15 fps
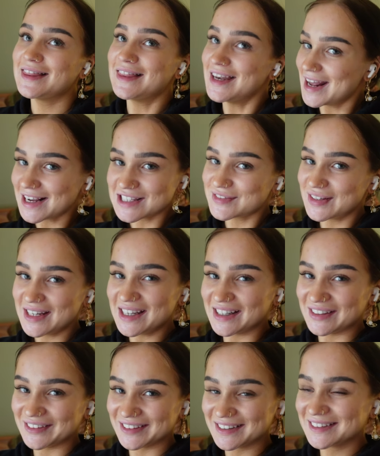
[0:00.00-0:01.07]
the next
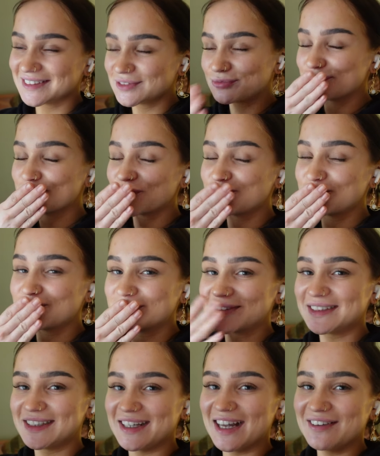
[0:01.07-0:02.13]
video.
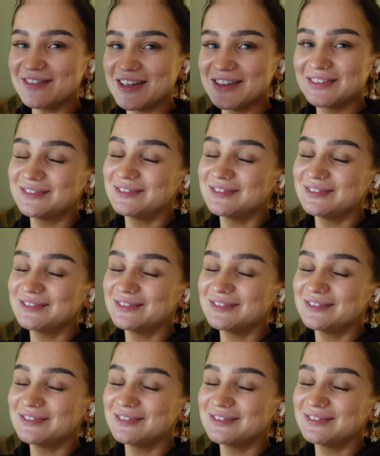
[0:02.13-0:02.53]
Love you.